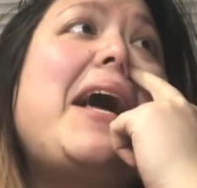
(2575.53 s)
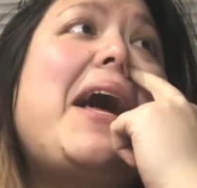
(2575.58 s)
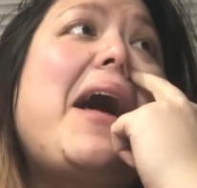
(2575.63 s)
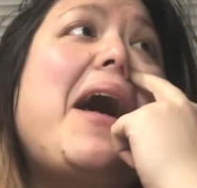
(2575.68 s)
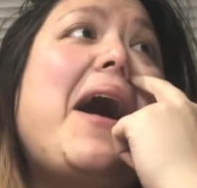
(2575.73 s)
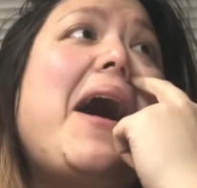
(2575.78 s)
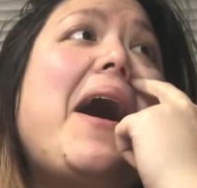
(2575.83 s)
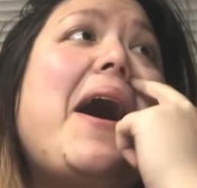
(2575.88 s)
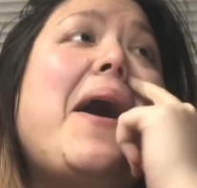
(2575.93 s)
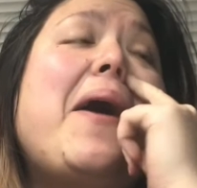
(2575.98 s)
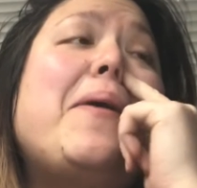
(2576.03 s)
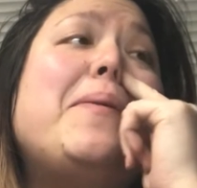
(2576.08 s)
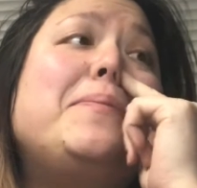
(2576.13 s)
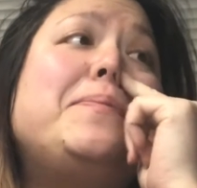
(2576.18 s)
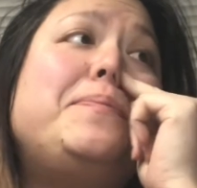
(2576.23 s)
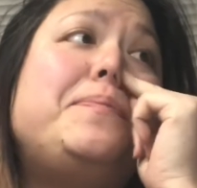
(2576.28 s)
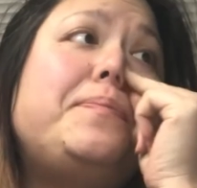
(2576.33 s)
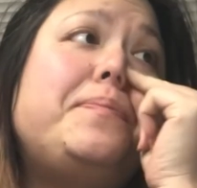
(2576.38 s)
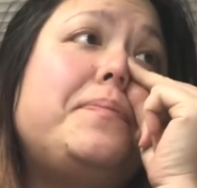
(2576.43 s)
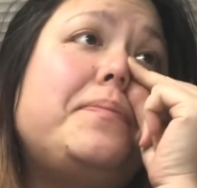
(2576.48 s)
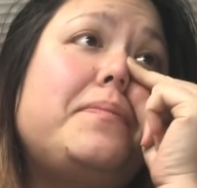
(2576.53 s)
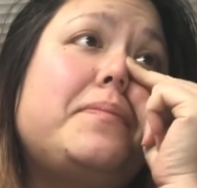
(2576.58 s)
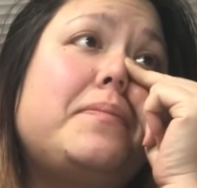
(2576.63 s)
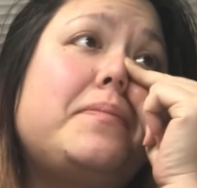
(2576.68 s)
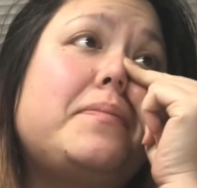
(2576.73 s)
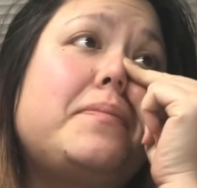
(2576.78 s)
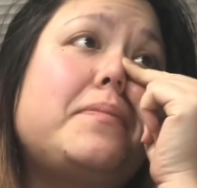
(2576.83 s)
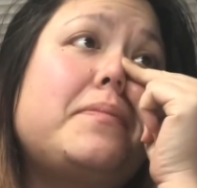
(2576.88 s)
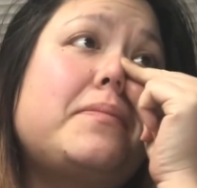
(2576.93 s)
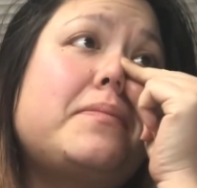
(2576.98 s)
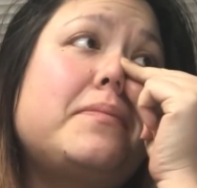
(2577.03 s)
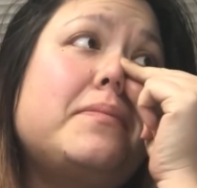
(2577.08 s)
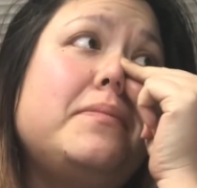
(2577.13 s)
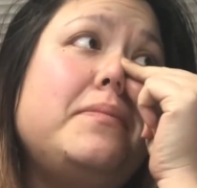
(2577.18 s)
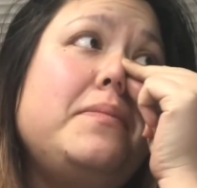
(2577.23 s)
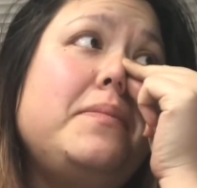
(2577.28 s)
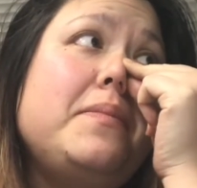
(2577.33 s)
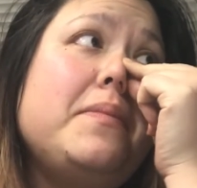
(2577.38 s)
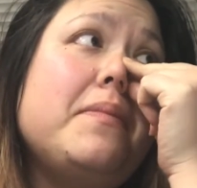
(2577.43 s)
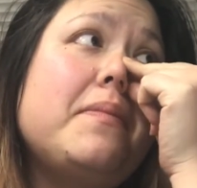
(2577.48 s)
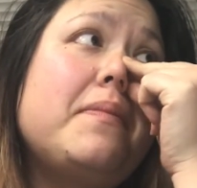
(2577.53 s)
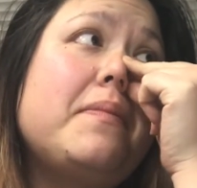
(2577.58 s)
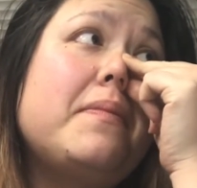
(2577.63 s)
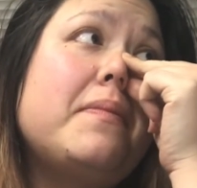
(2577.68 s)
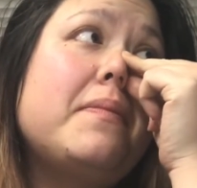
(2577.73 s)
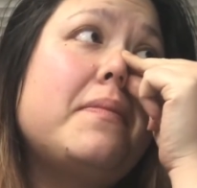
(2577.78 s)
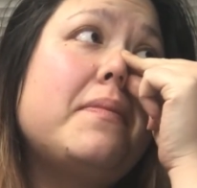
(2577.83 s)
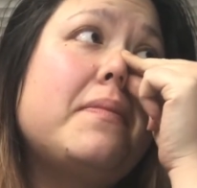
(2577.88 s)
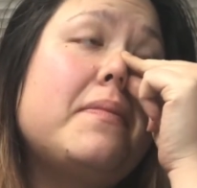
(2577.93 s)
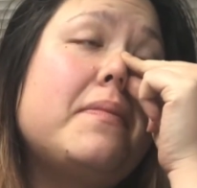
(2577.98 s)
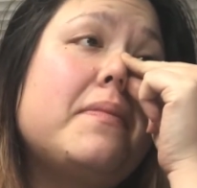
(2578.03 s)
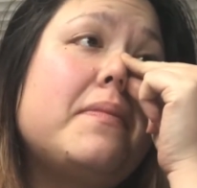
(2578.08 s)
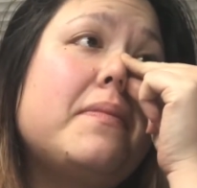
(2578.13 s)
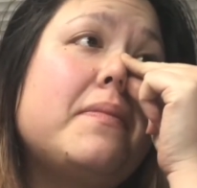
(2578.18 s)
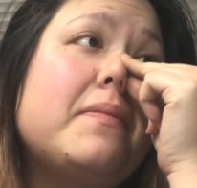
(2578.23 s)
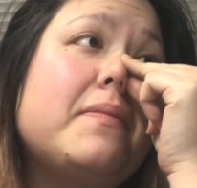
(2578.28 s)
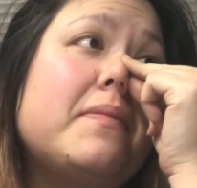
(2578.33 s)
Nothing is said.